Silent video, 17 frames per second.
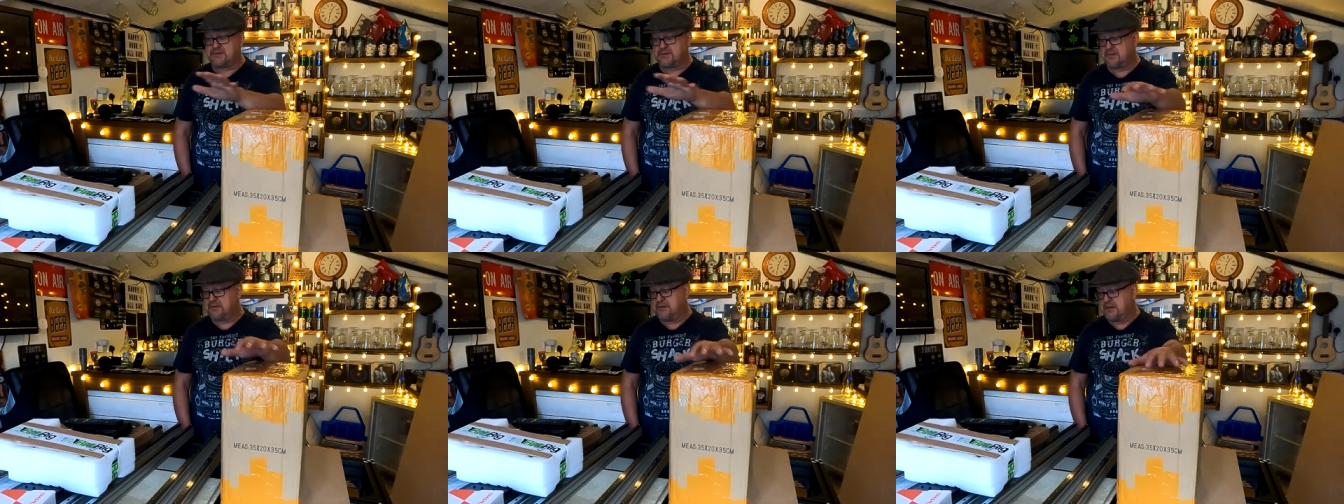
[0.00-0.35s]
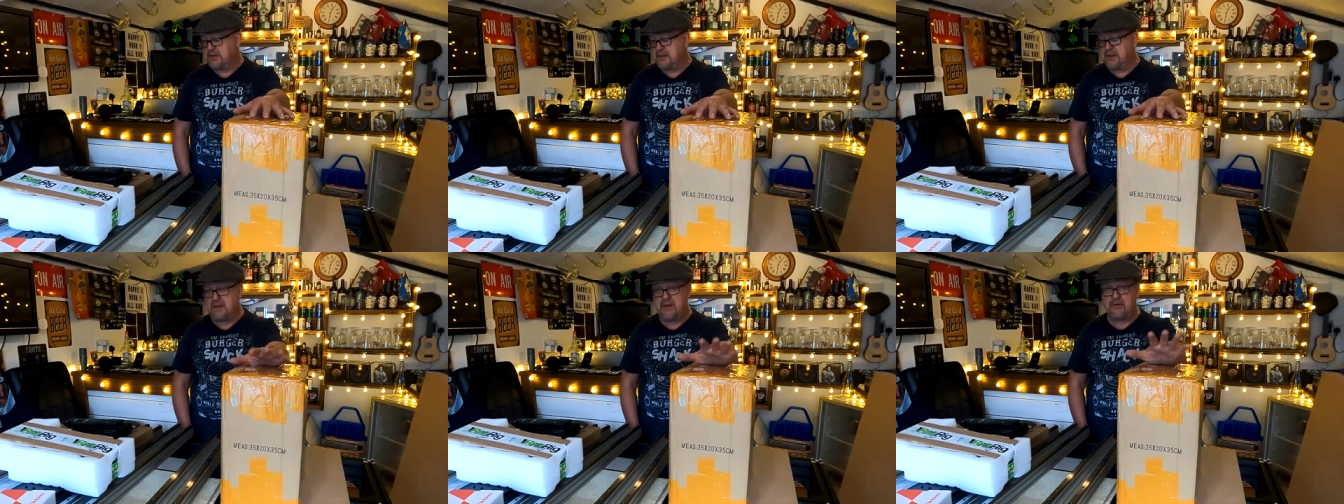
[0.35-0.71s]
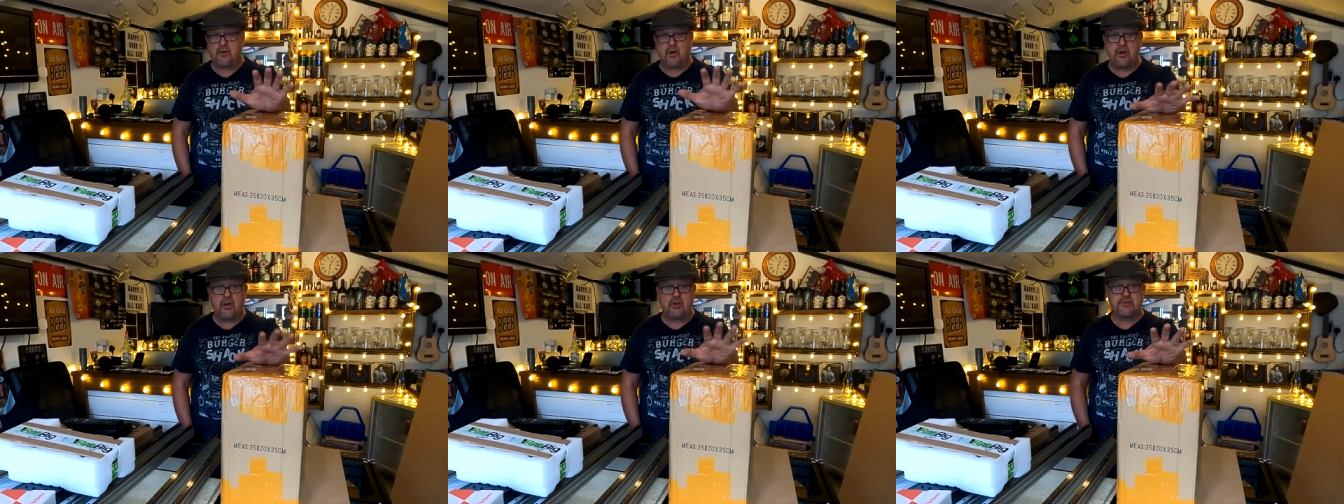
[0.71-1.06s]
So I've
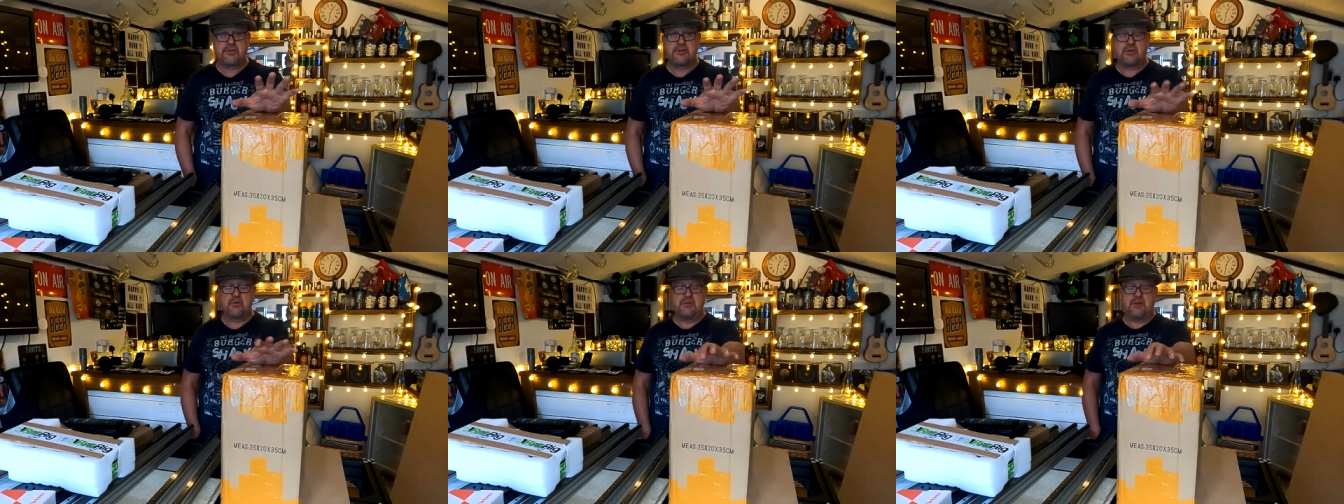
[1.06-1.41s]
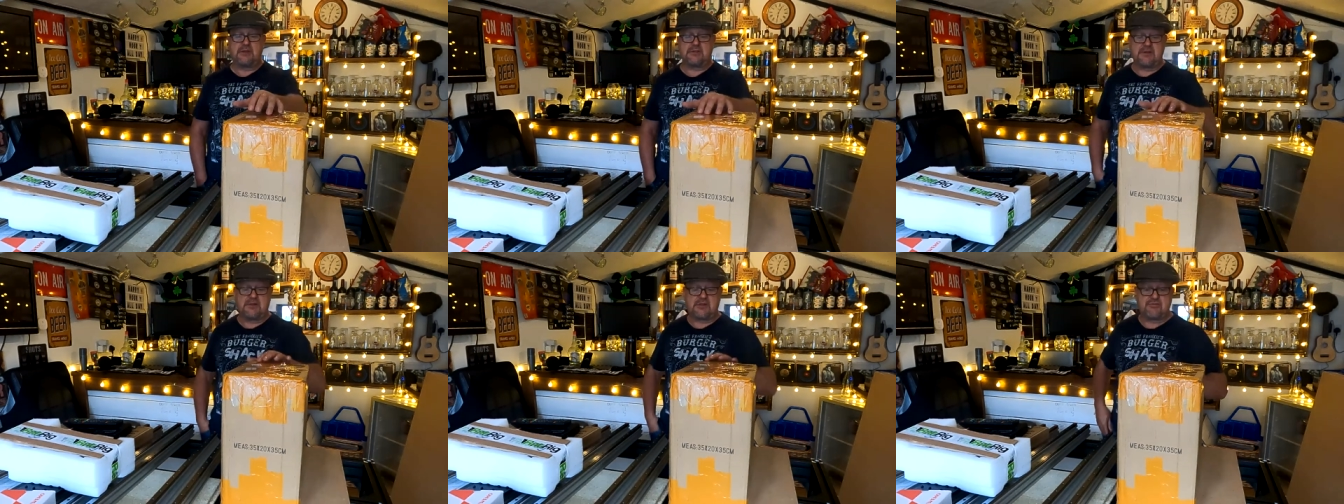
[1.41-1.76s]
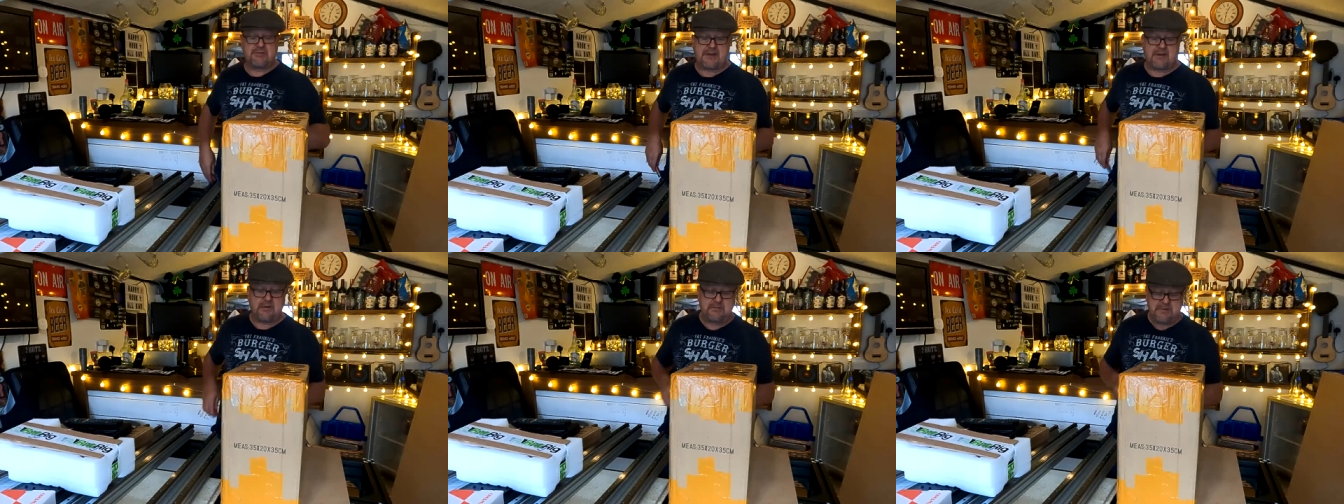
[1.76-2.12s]
got a lot to do yet, so let's
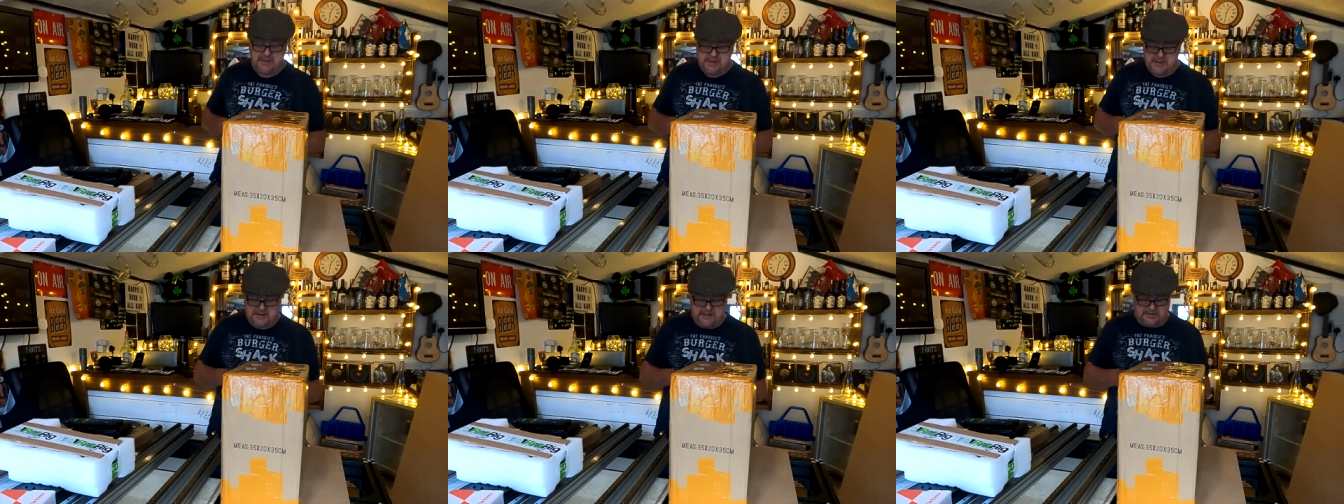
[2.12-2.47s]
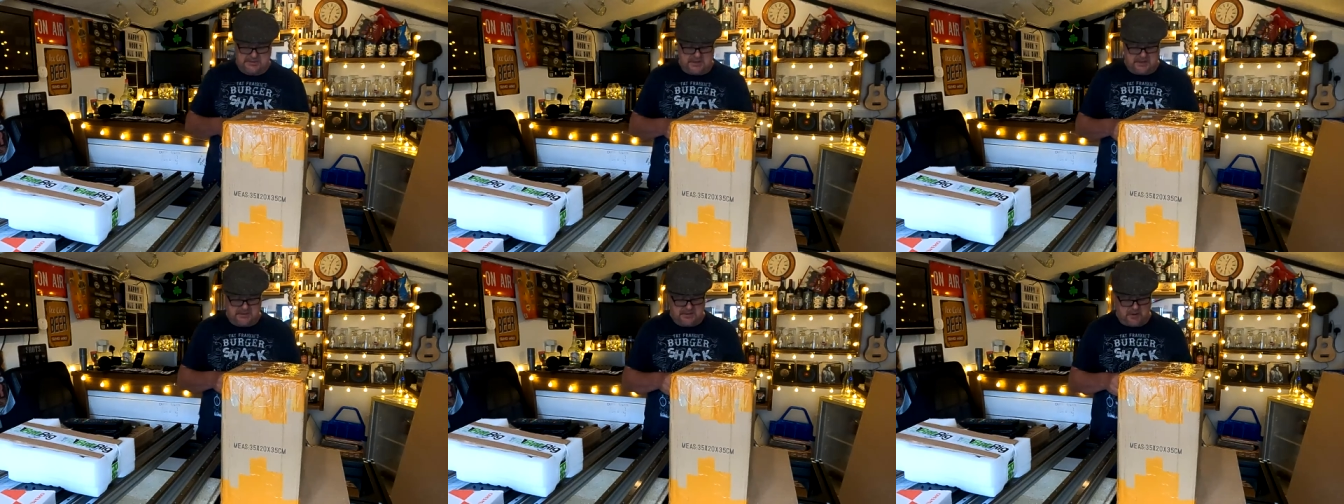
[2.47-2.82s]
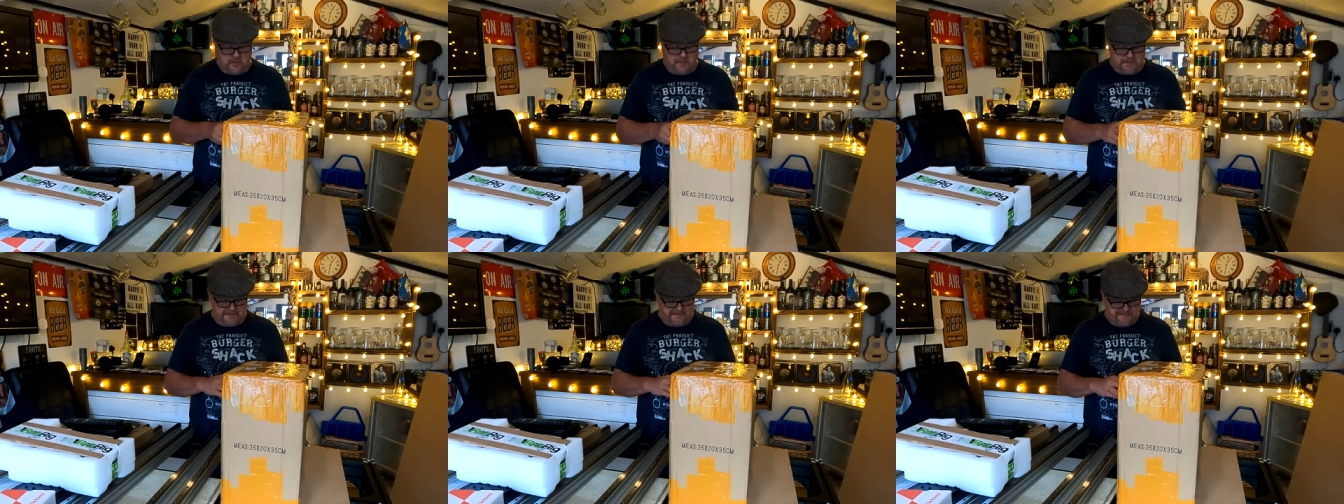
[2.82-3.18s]
crack on. Let's get this
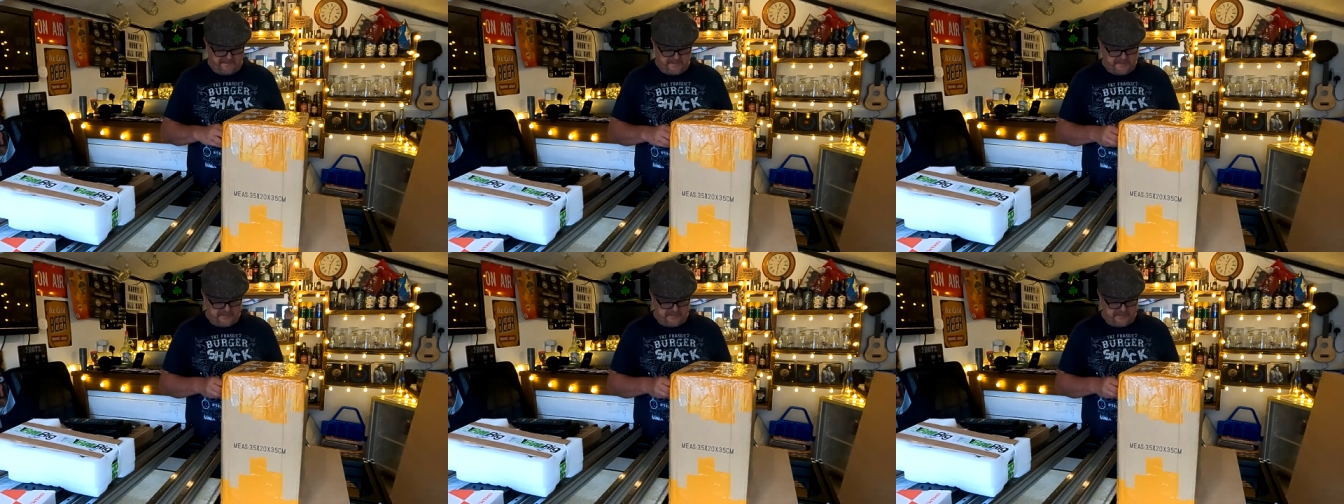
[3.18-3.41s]
open.